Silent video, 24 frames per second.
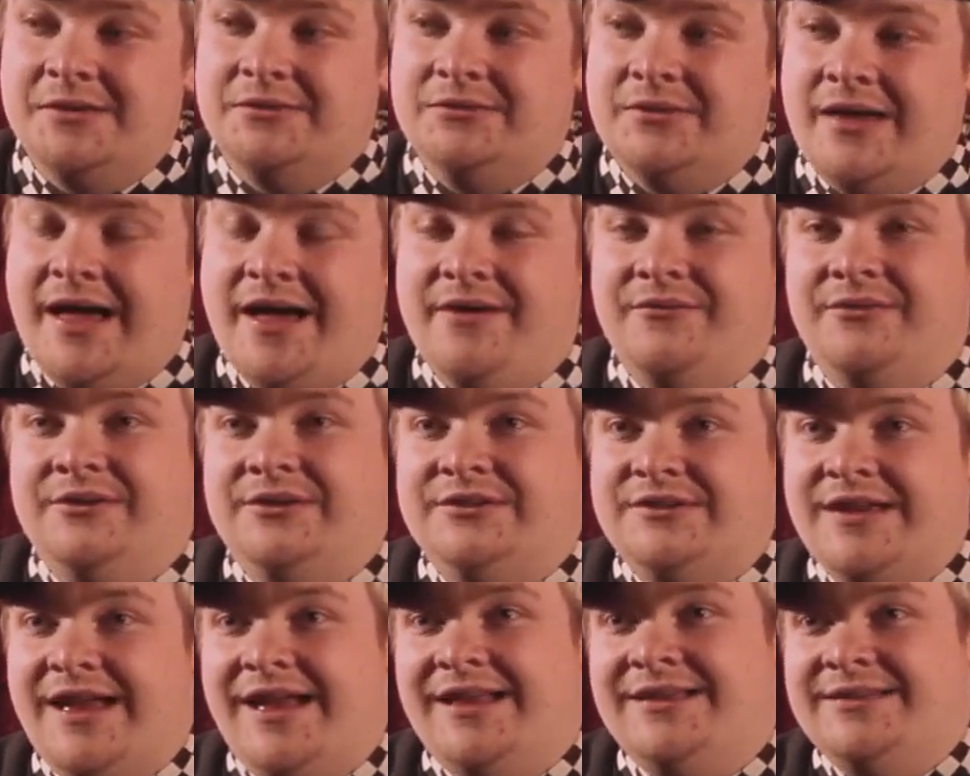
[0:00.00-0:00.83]
to have a
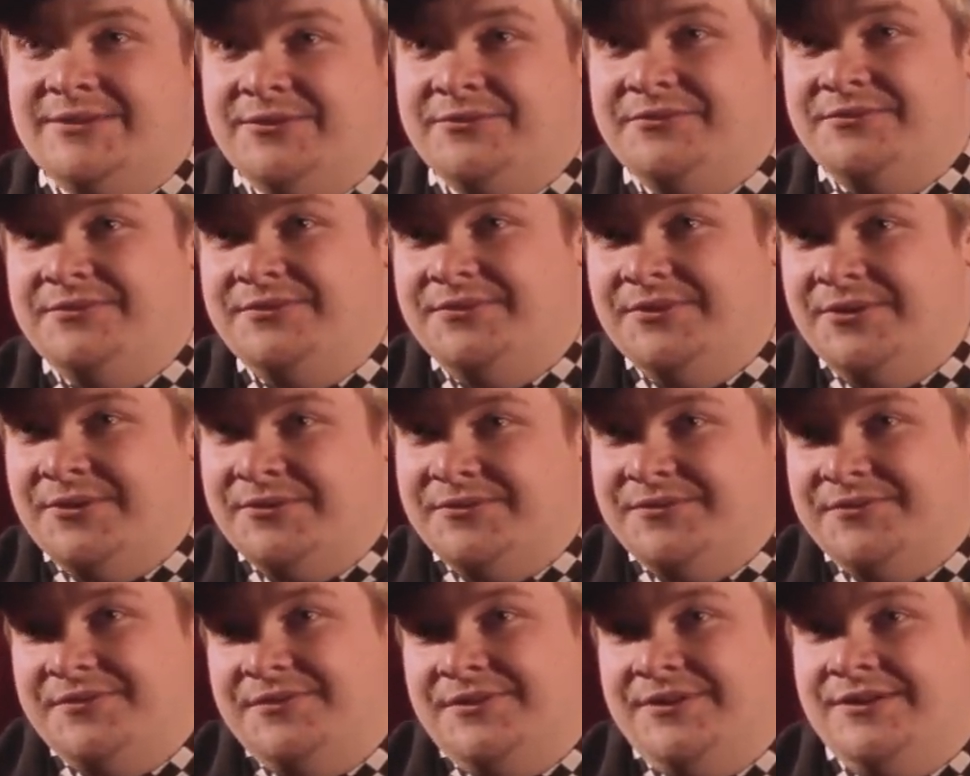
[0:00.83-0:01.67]
chance
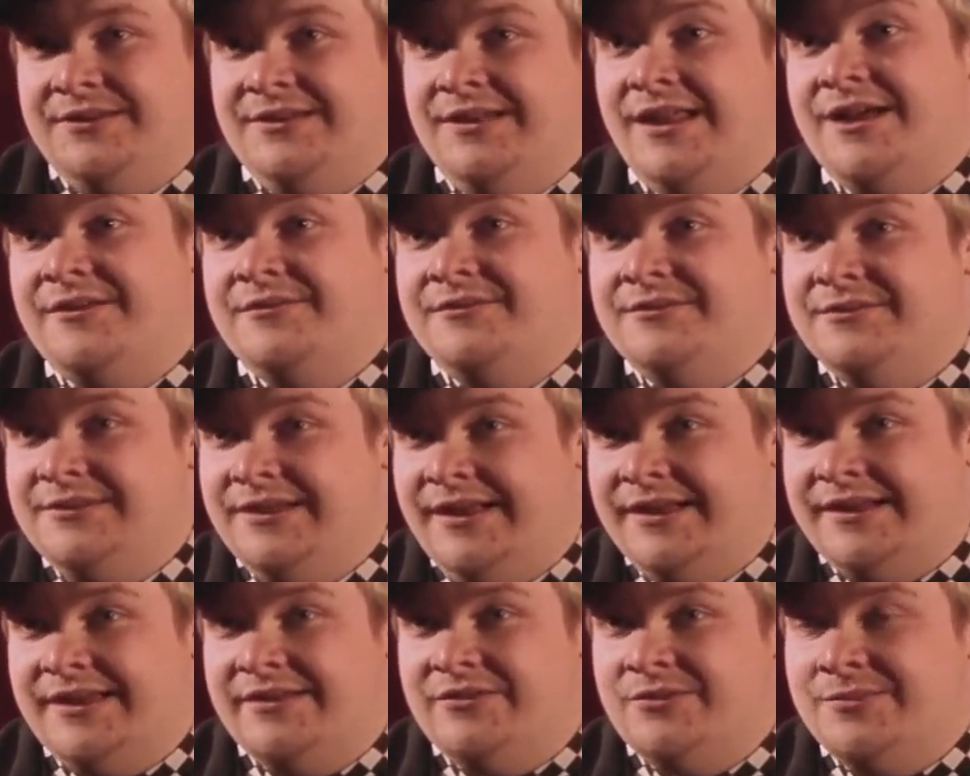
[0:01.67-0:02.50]
of love
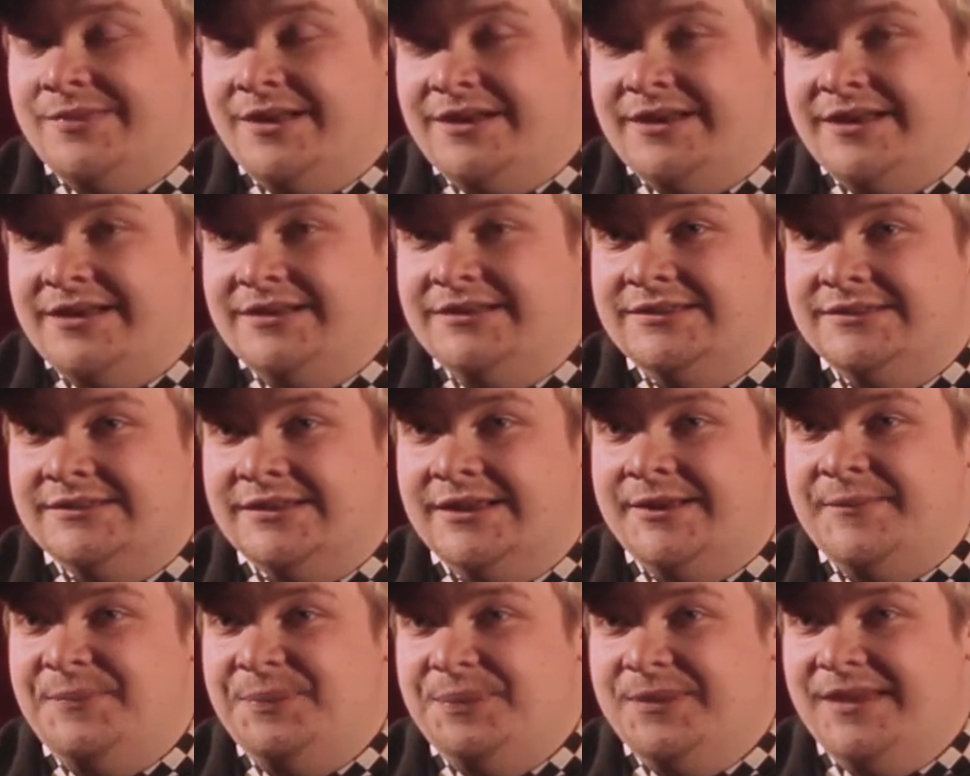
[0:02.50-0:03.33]
like everybody else.
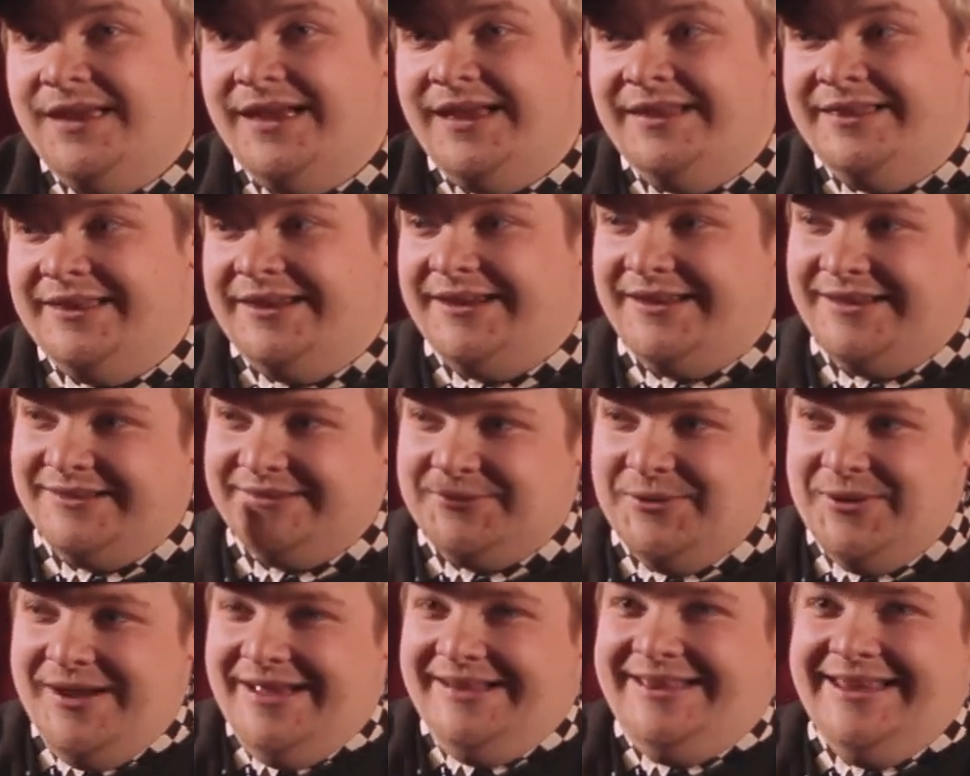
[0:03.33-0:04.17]
And then I
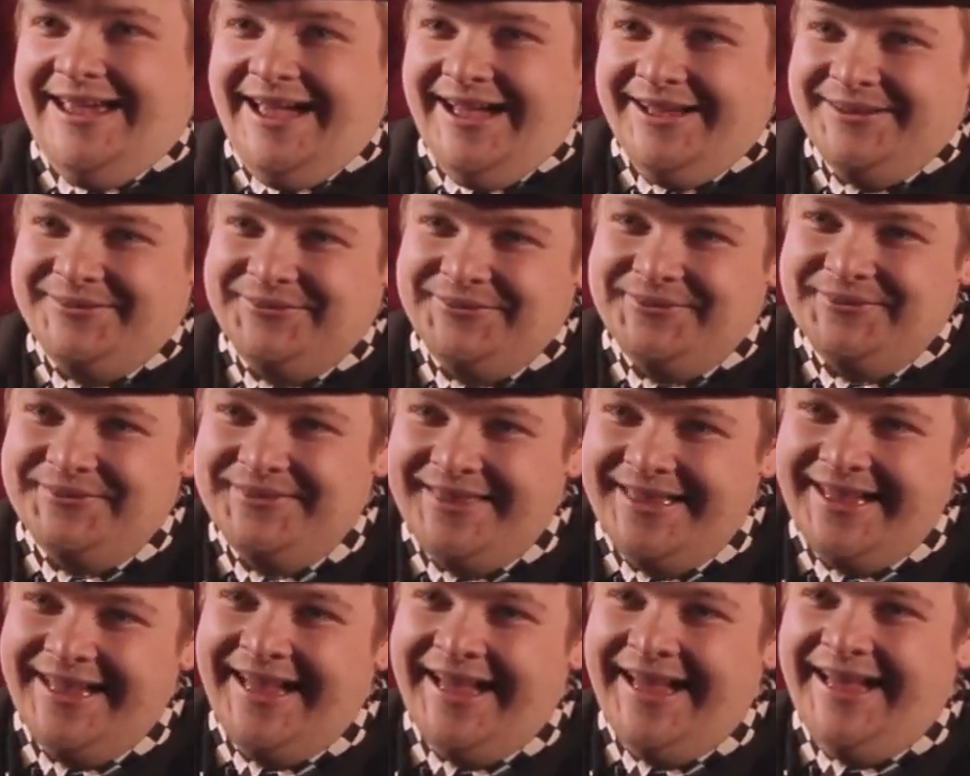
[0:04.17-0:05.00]
just went out from
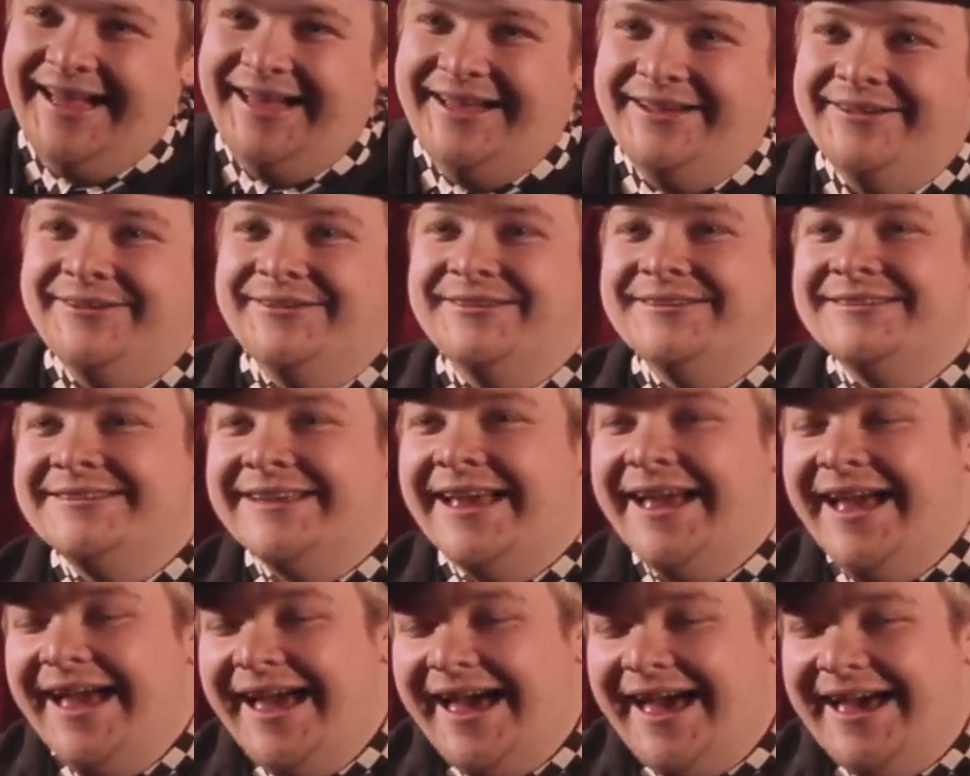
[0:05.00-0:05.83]
the house,
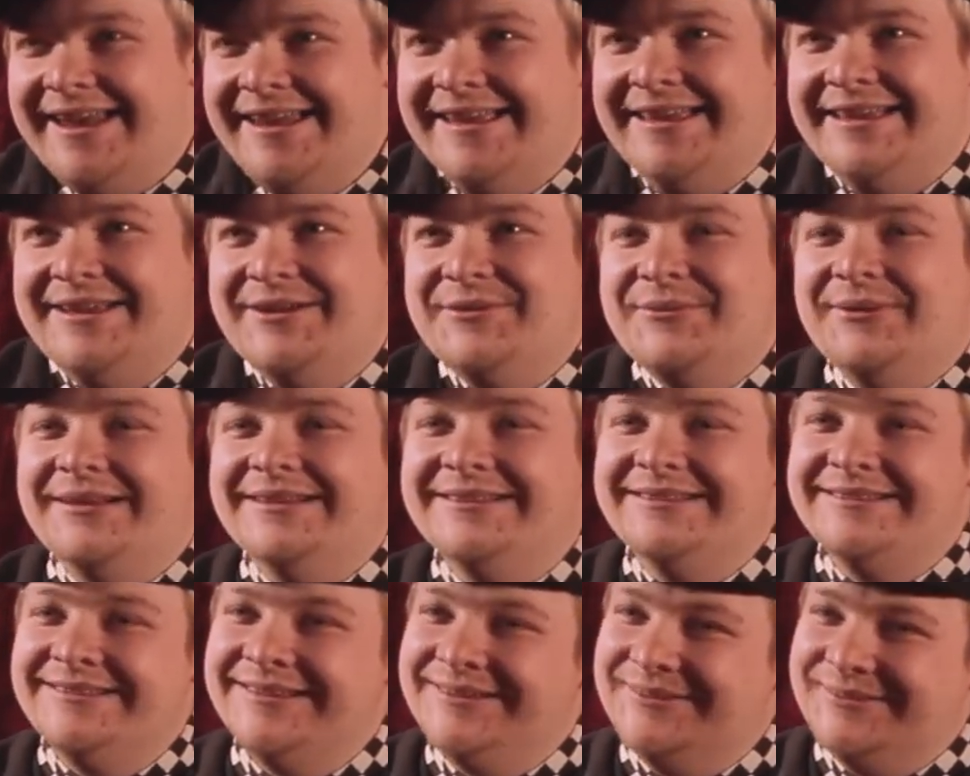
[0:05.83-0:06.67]
and he
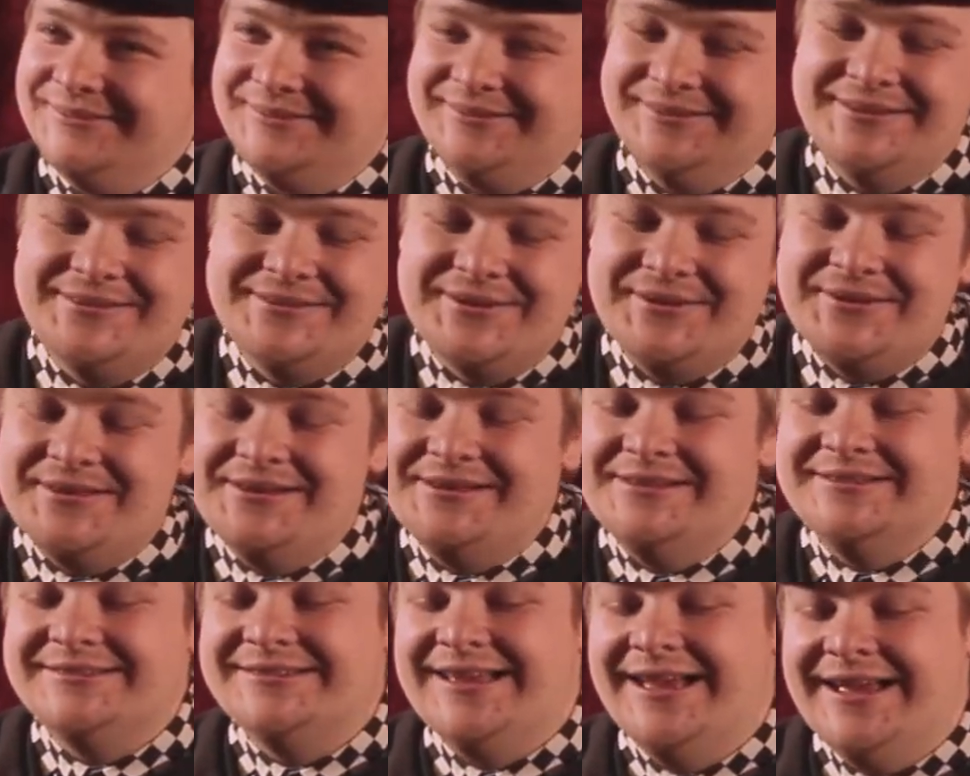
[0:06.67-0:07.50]
went
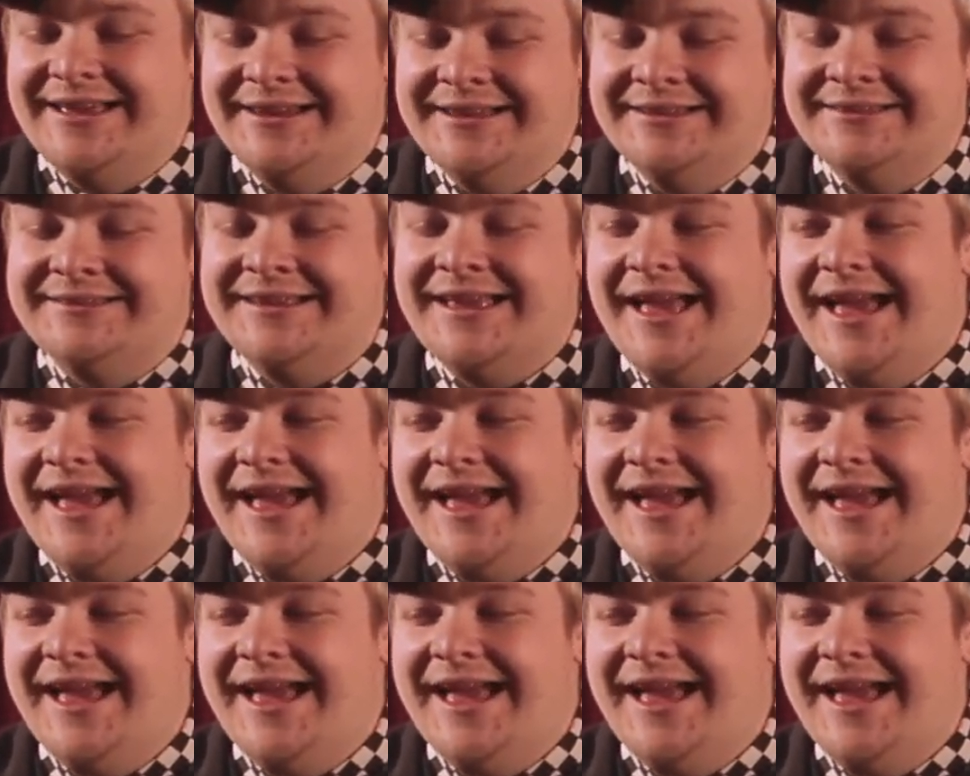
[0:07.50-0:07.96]
totally silent.